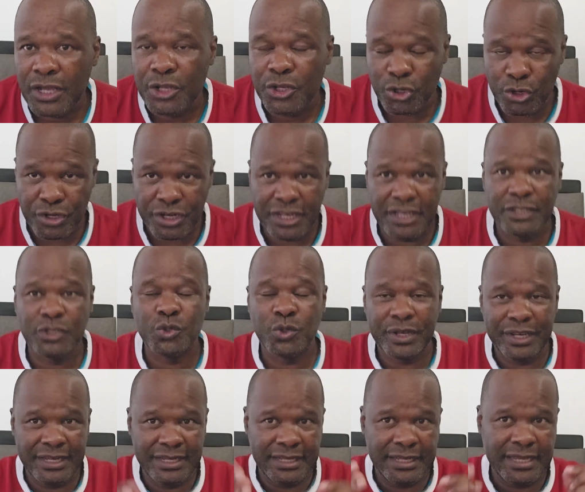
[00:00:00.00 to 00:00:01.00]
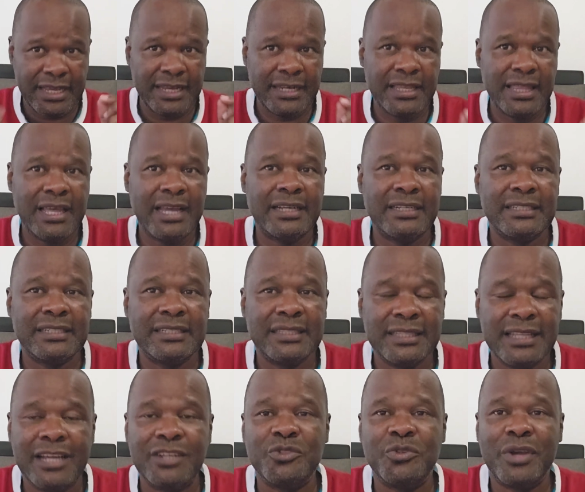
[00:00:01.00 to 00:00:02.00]
You need to indicate
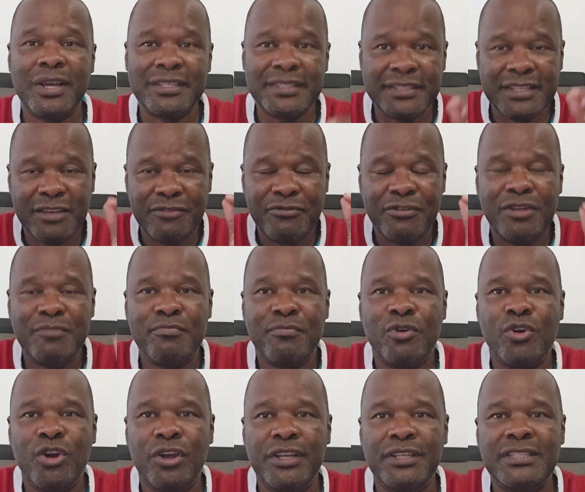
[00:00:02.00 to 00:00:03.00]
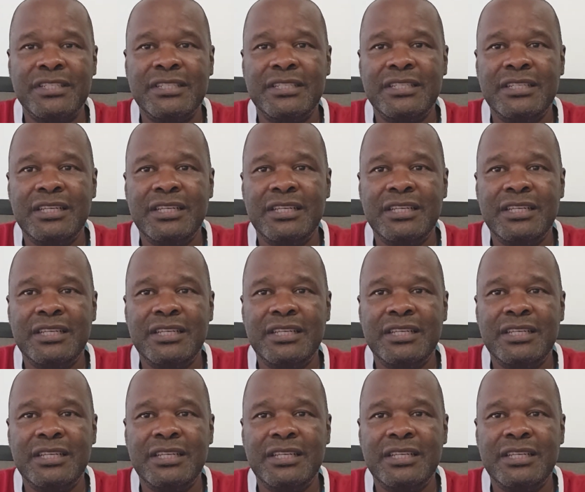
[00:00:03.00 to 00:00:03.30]
that you are self-employed,